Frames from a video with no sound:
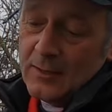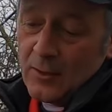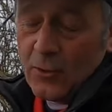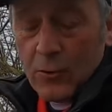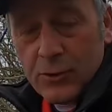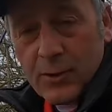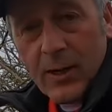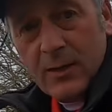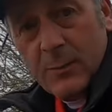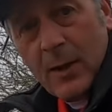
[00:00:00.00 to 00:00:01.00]
It's a crushed
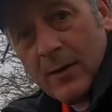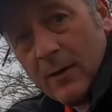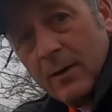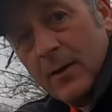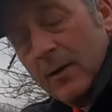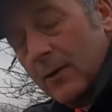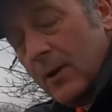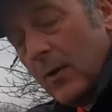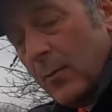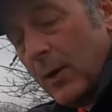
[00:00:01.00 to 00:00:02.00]
expander
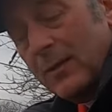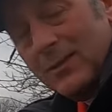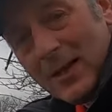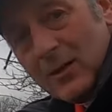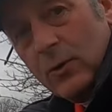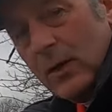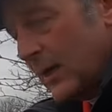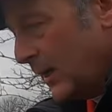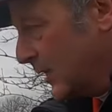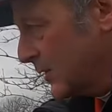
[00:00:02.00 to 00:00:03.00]
ground bait. That's what
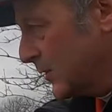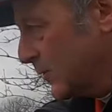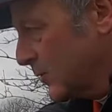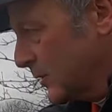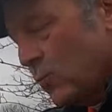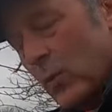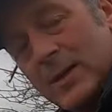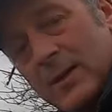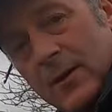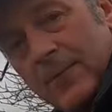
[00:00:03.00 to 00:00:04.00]
I like to use in
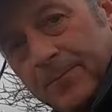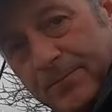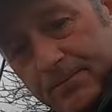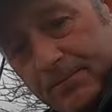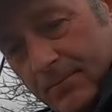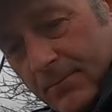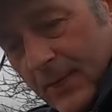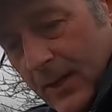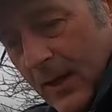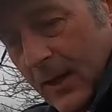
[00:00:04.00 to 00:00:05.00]
winter.
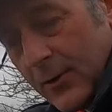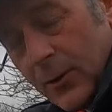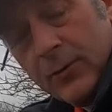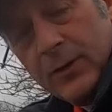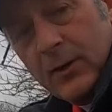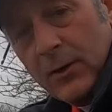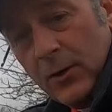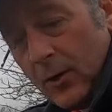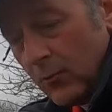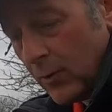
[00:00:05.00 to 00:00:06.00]
I don't think you
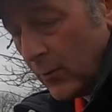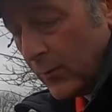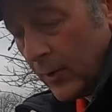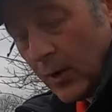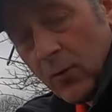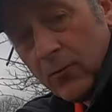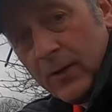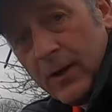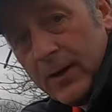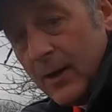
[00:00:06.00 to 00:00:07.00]
can go wrong with a low
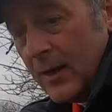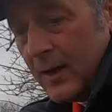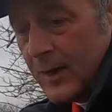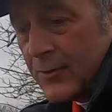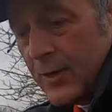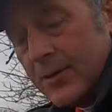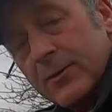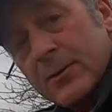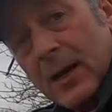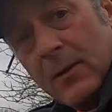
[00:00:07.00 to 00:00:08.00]
feed, high
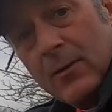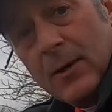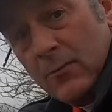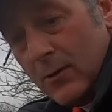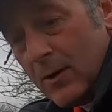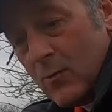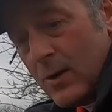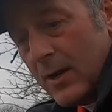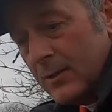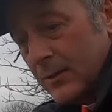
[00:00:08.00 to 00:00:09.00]
attractant type ground
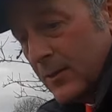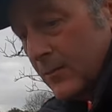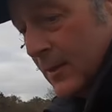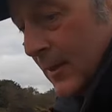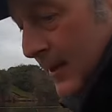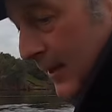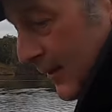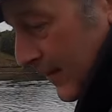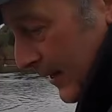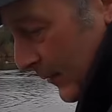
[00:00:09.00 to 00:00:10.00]
bait. So
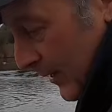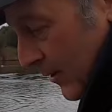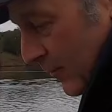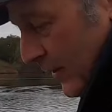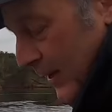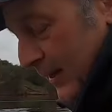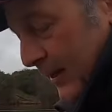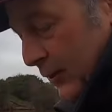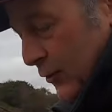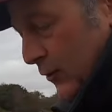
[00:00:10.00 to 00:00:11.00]
there we go.
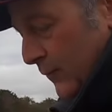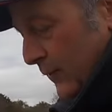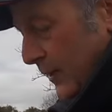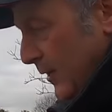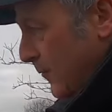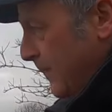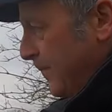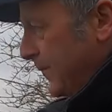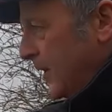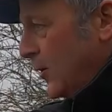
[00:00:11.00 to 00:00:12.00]
Little short video.
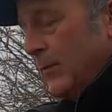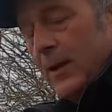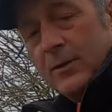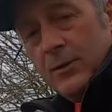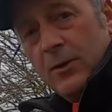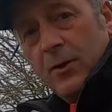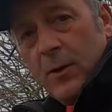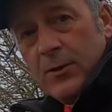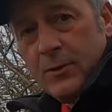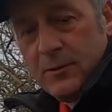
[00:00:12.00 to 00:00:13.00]
Hope that answers your
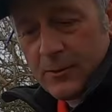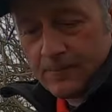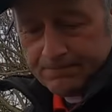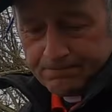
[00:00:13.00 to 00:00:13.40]
questions.